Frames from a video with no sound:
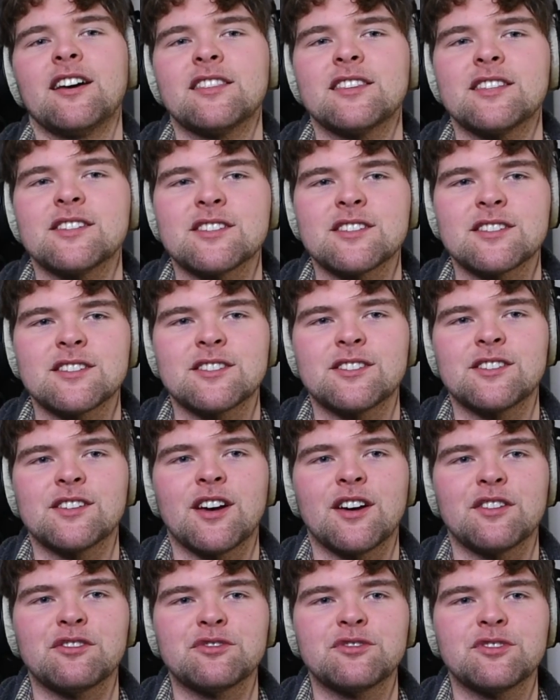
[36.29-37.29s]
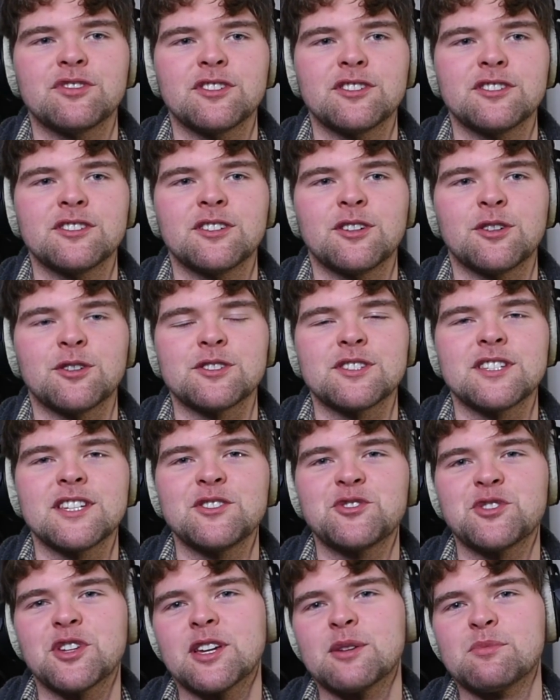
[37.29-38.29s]
this stuff or
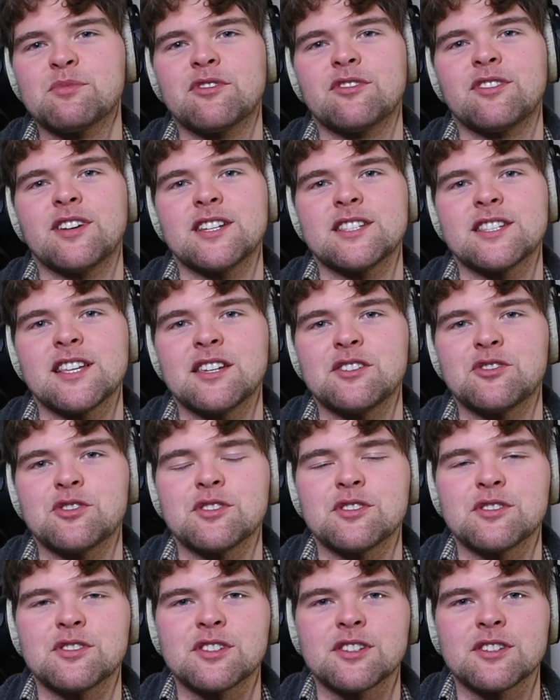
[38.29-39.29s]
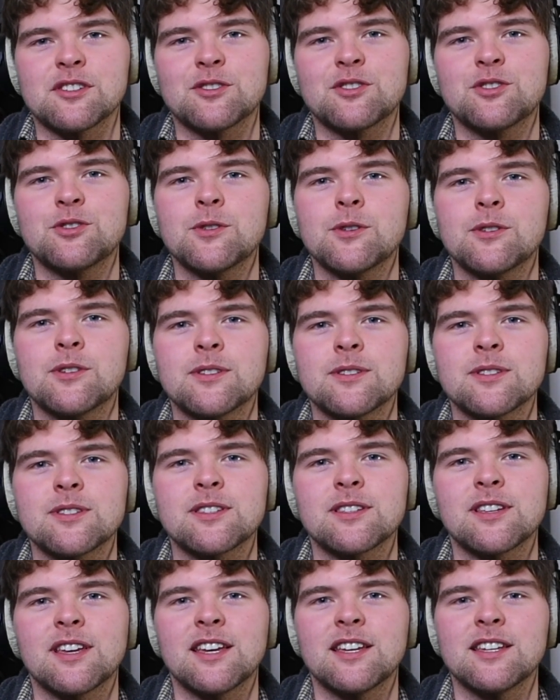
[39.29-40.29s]
teaching improvisation to
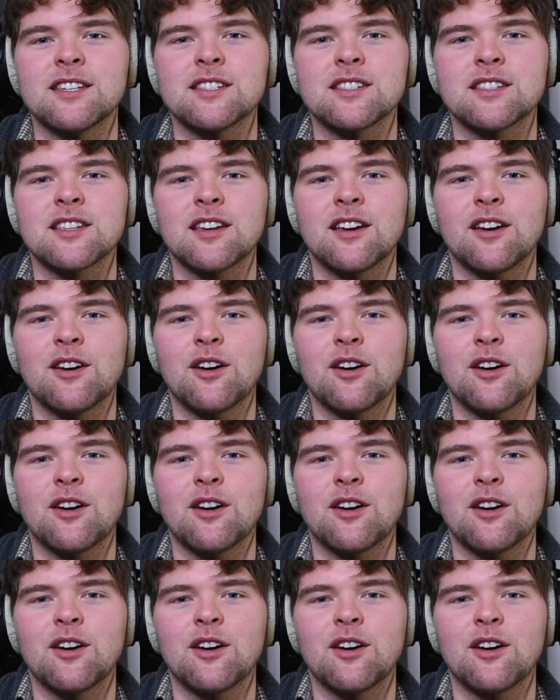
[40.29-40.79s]
students is